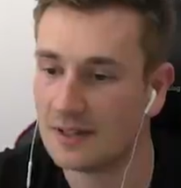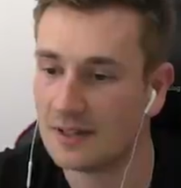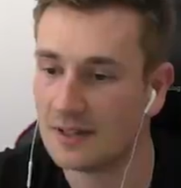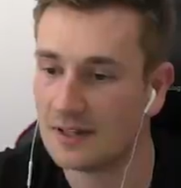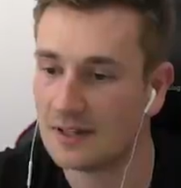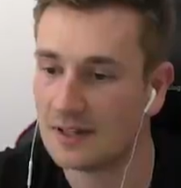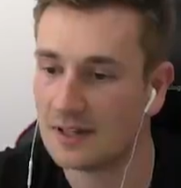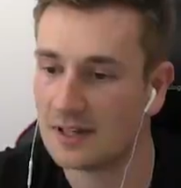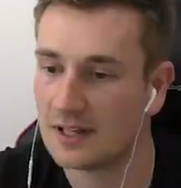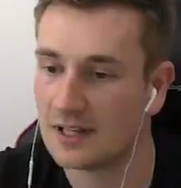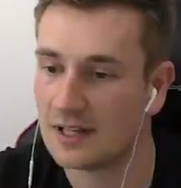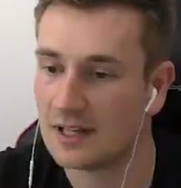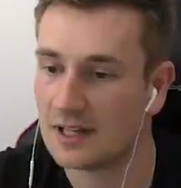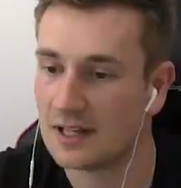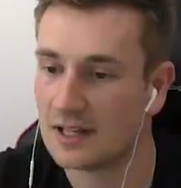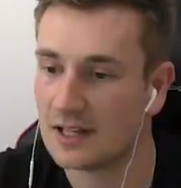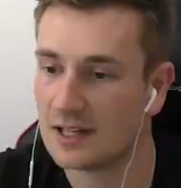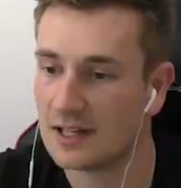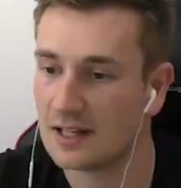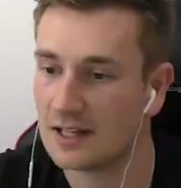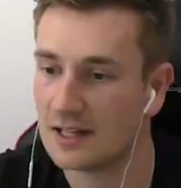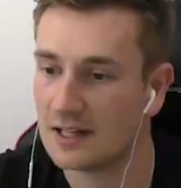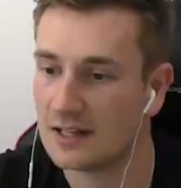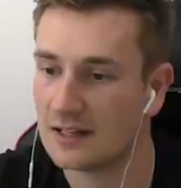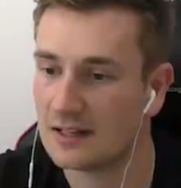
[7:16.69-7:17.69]
Ooh, go on,
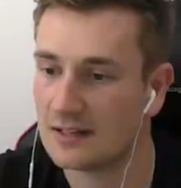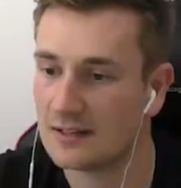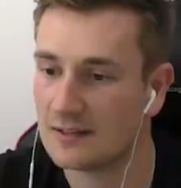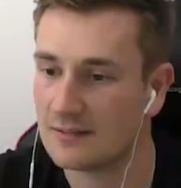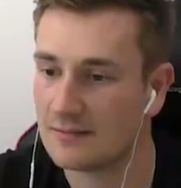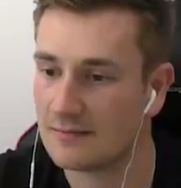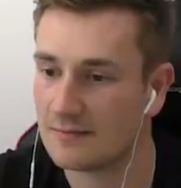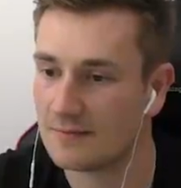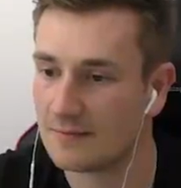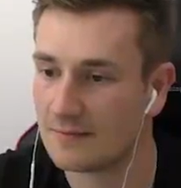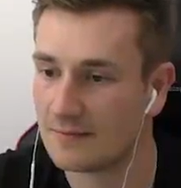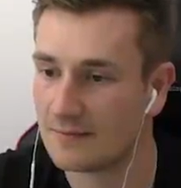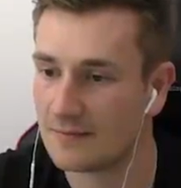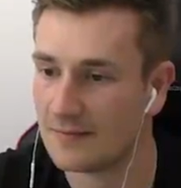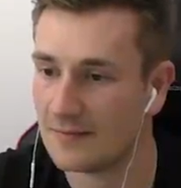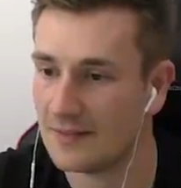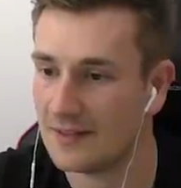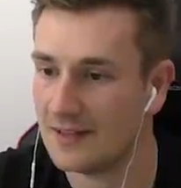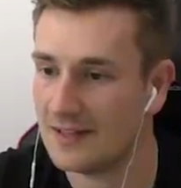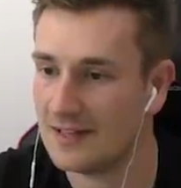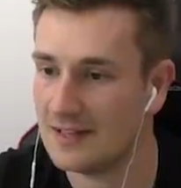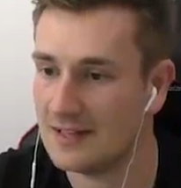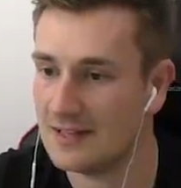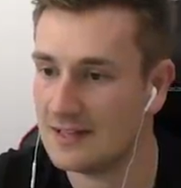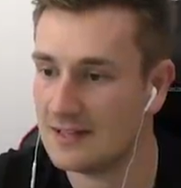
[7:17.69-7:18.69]
Joe. Ten seconds left.
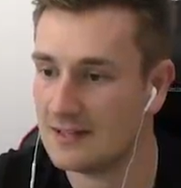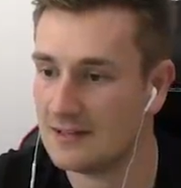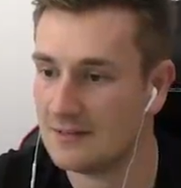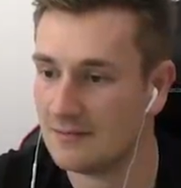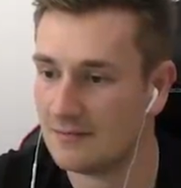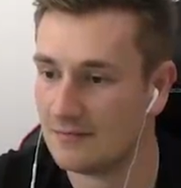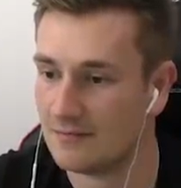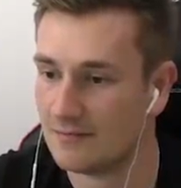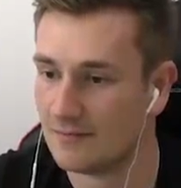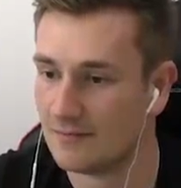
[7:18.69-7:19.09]
What can you do?